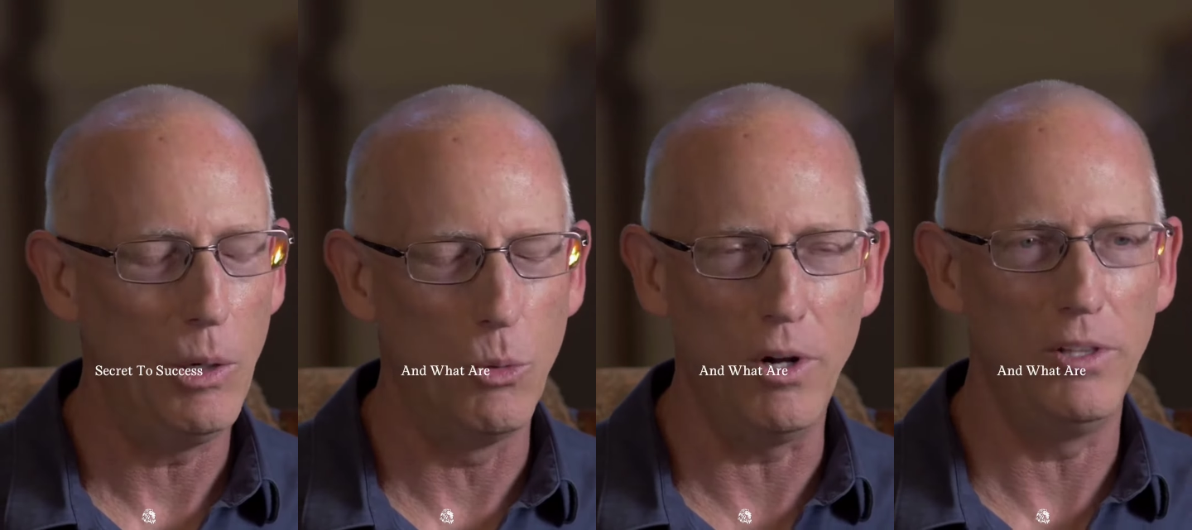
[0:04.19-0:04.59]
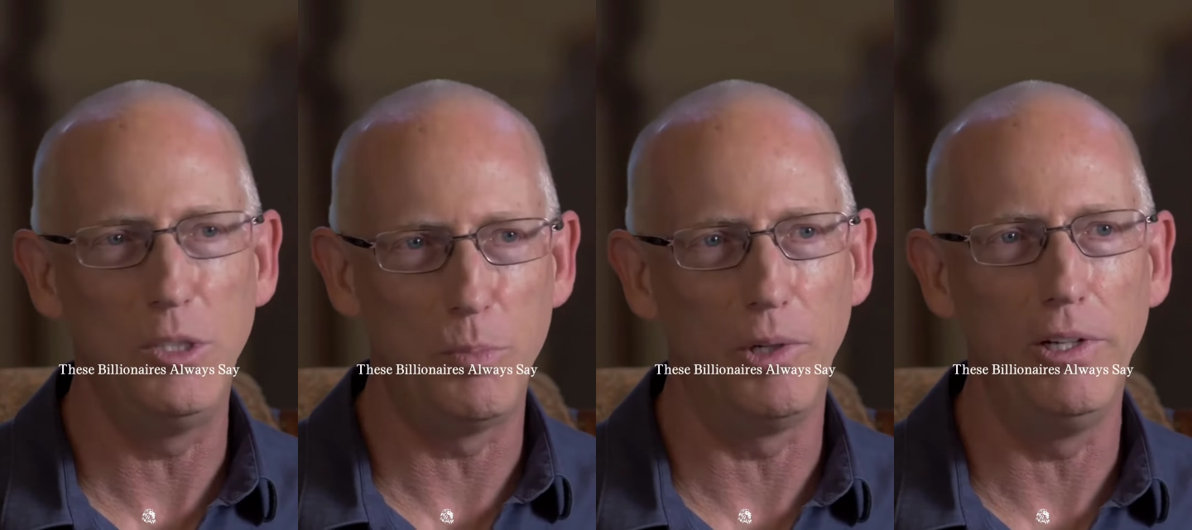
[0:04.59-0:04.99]
And what do
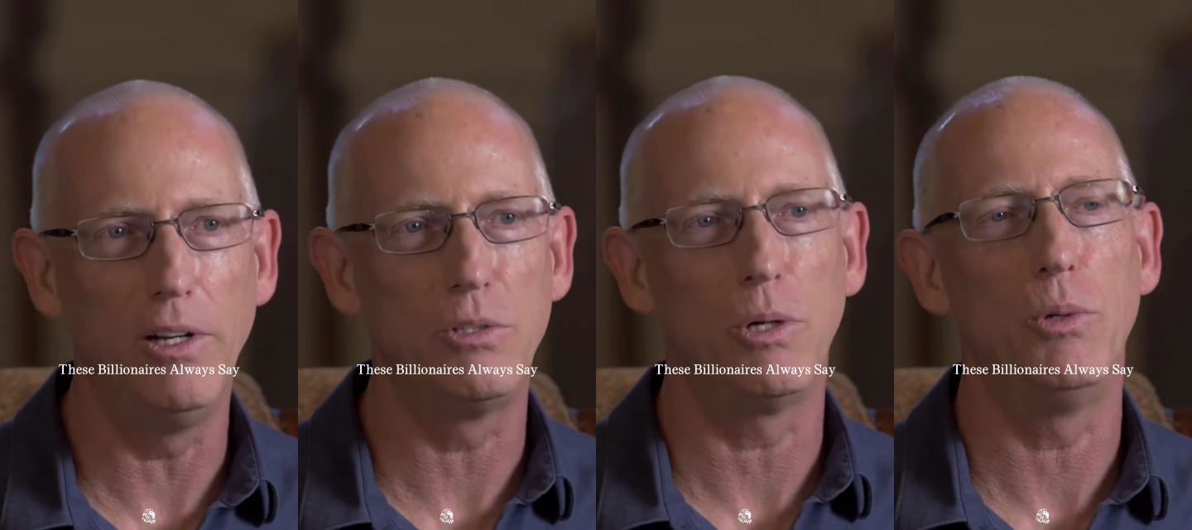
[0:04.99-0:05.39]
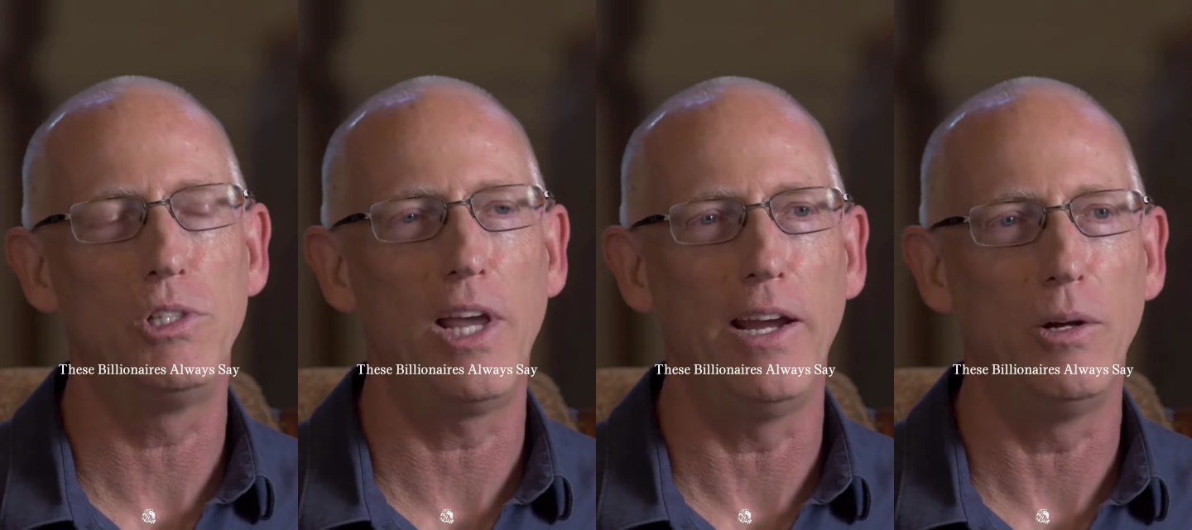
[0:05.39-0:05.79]
these billionaires
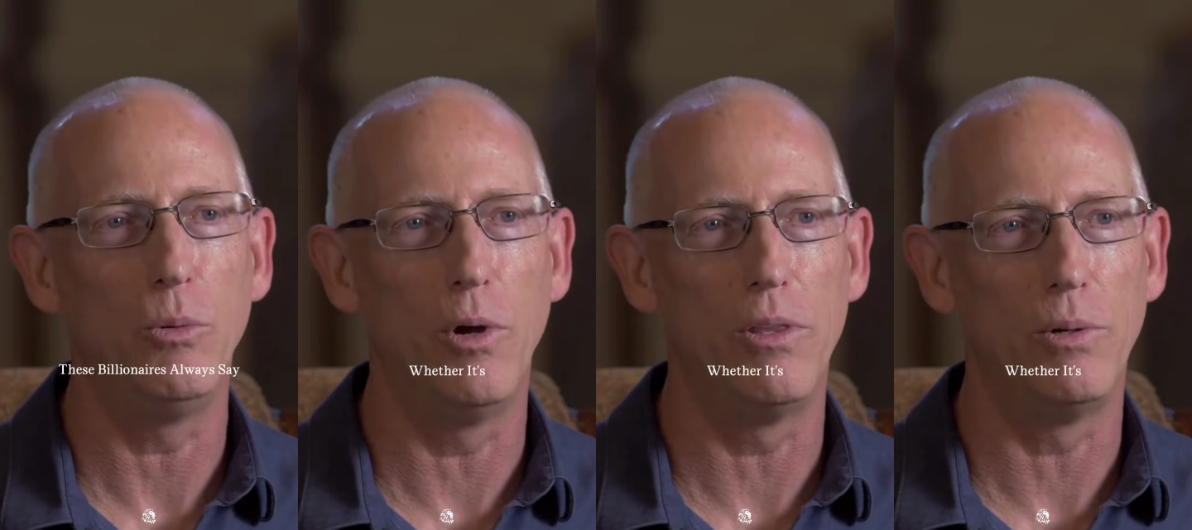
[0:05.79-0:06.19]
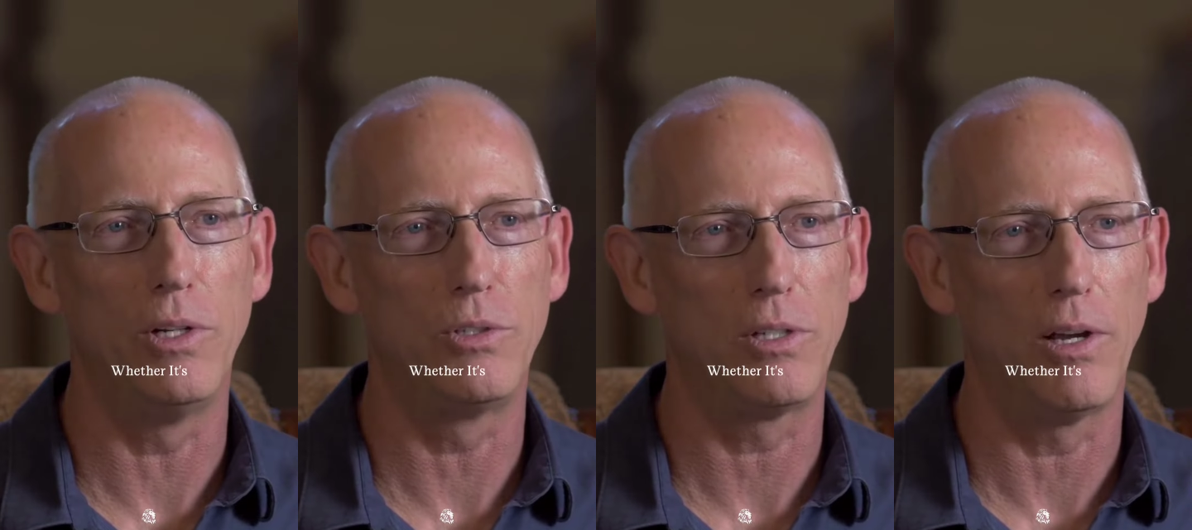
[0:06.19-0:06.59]
always say? Whether
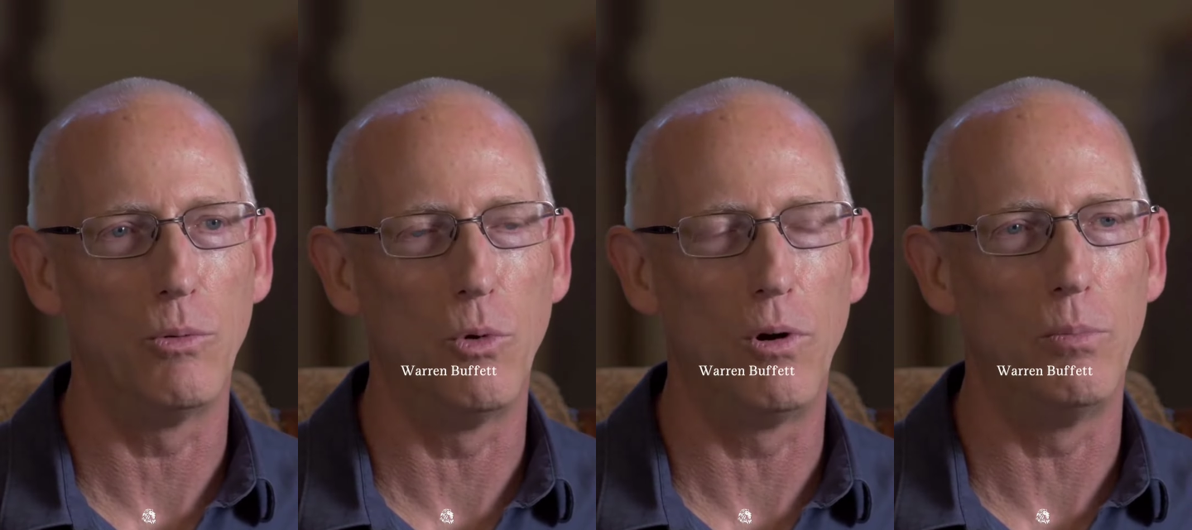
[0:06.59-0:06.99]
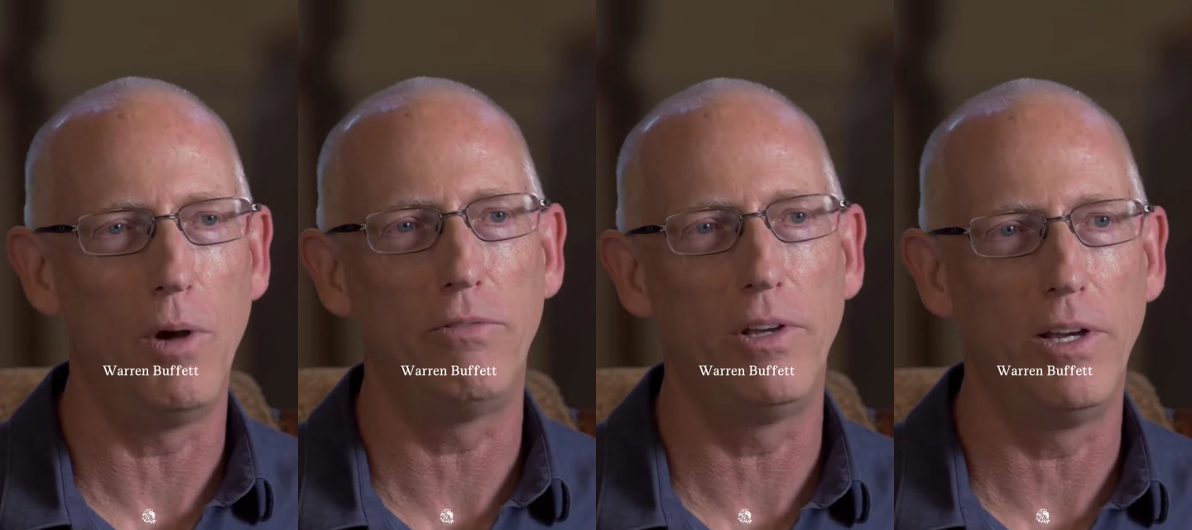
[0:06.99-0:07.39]
it's uh, Warren
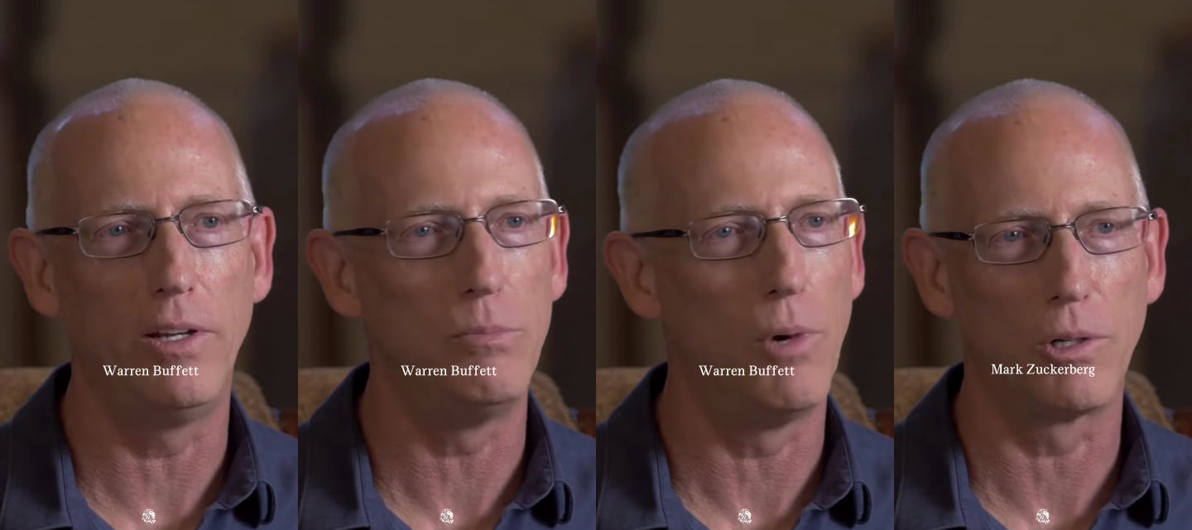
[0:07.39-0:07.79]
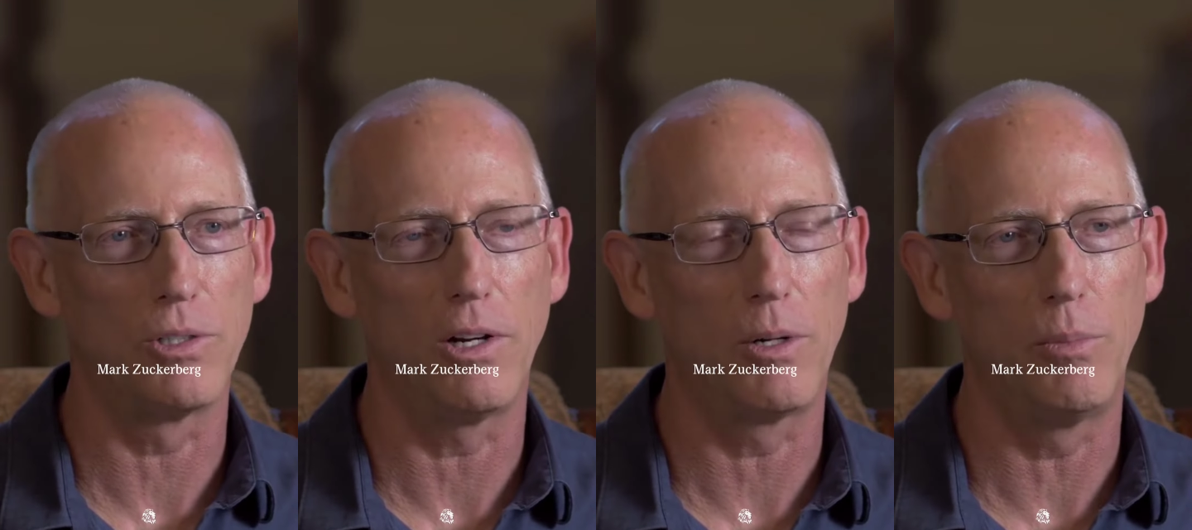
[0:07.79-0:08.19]
Buffett, Mark
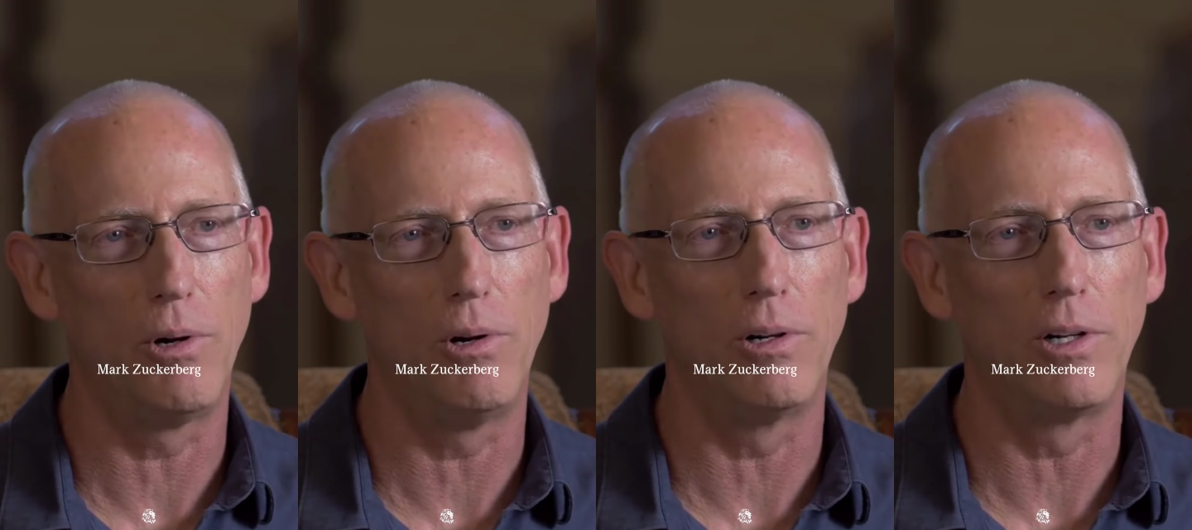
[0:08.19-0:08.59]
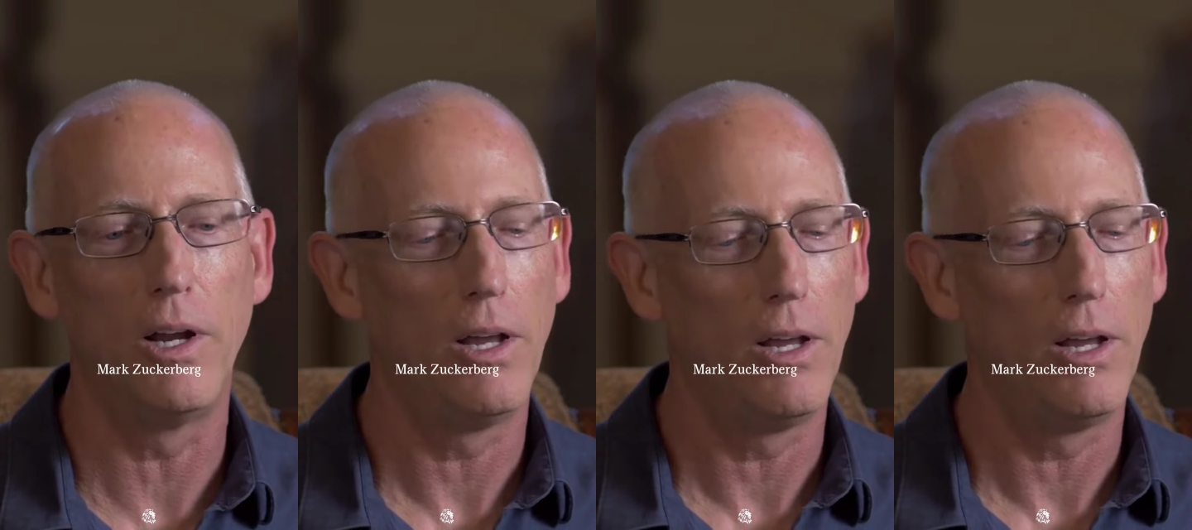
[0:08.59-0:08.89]
Zuckerberg,